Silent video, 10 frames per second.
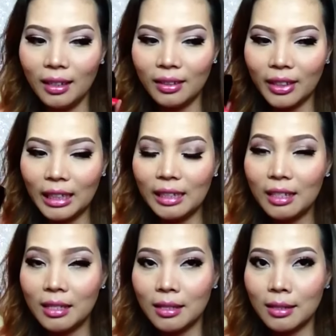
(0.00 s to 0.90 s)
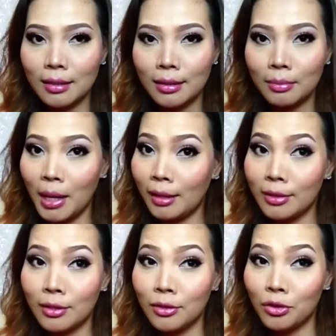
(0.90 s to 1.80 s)
It really
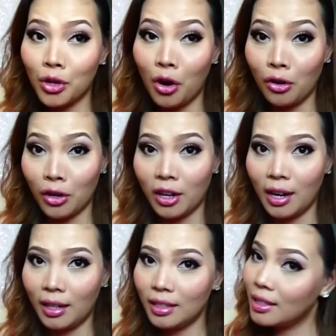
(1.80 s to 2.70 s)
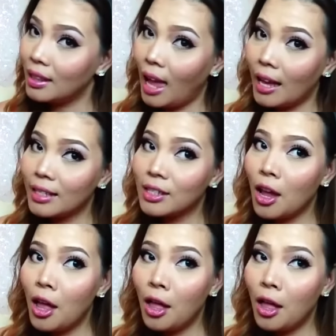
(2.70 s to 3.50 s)
smells stronger and it lasts